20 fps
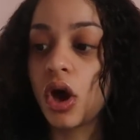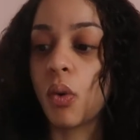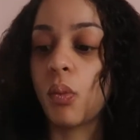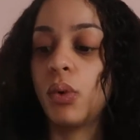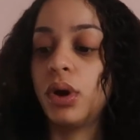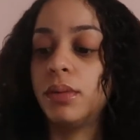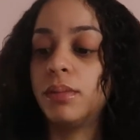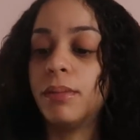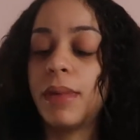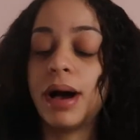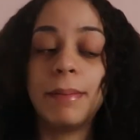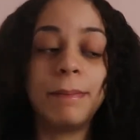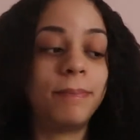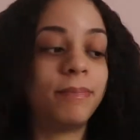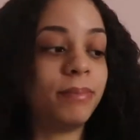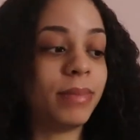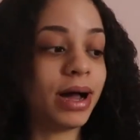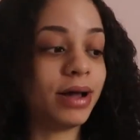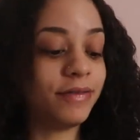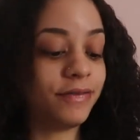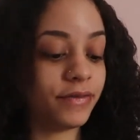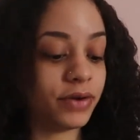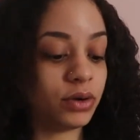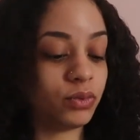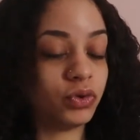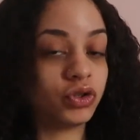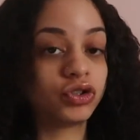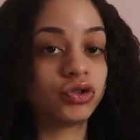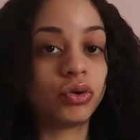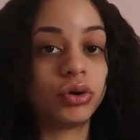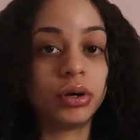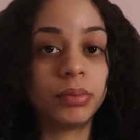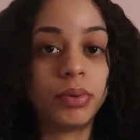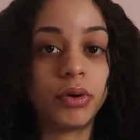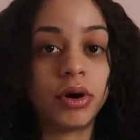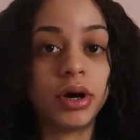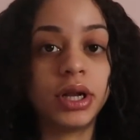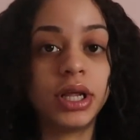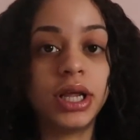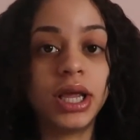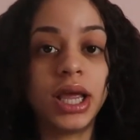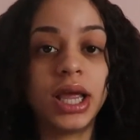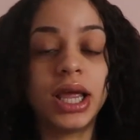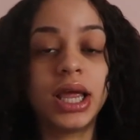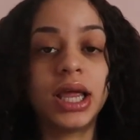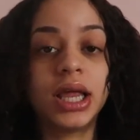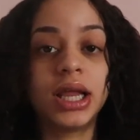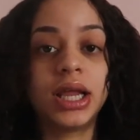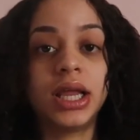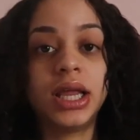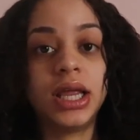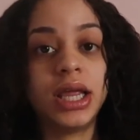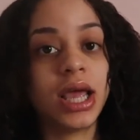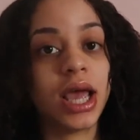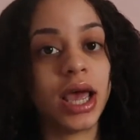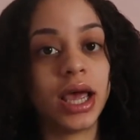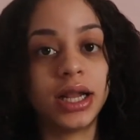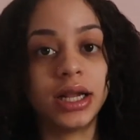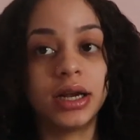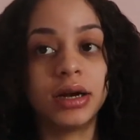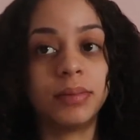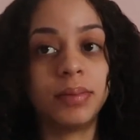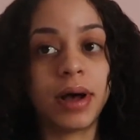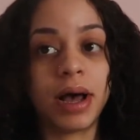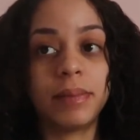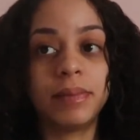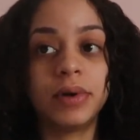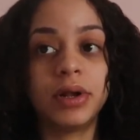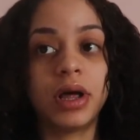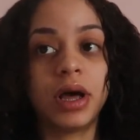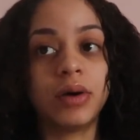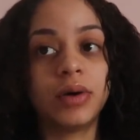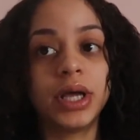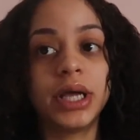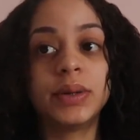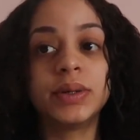My friend was throwing a party and he had ended up popping out.